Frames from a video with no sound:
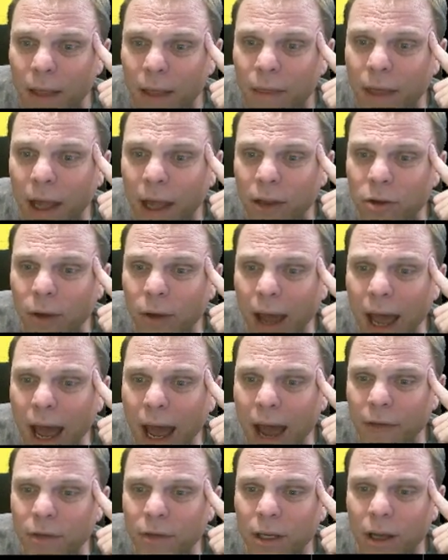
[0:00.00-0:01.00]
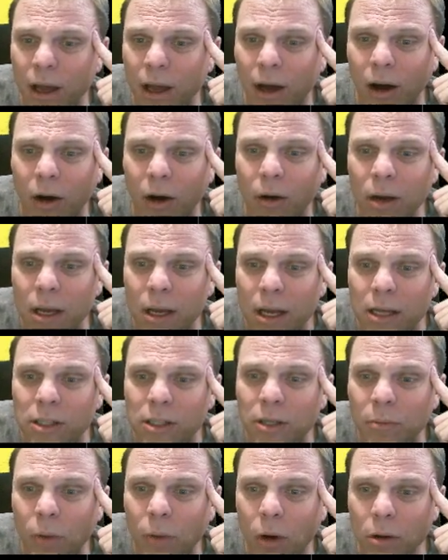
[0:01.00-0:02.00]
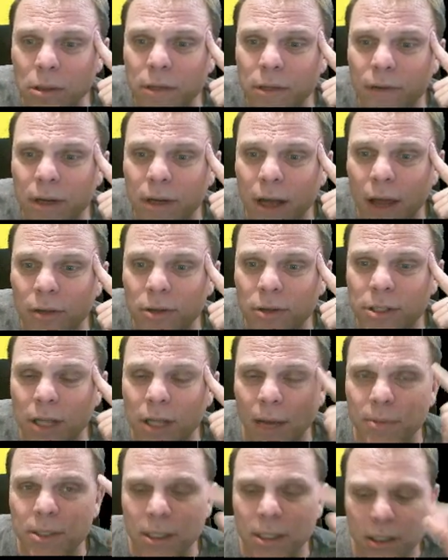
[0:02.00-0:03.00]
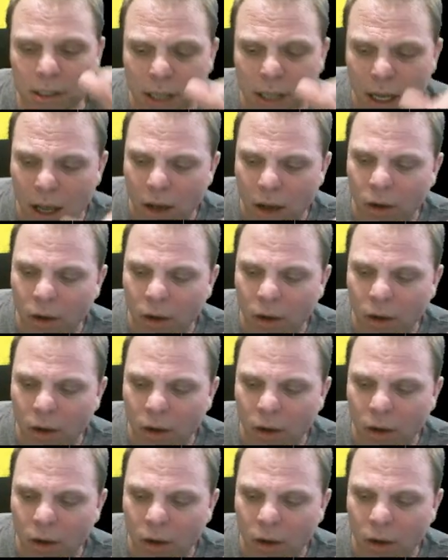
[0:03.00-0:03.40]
then you have to go to moles of another substance.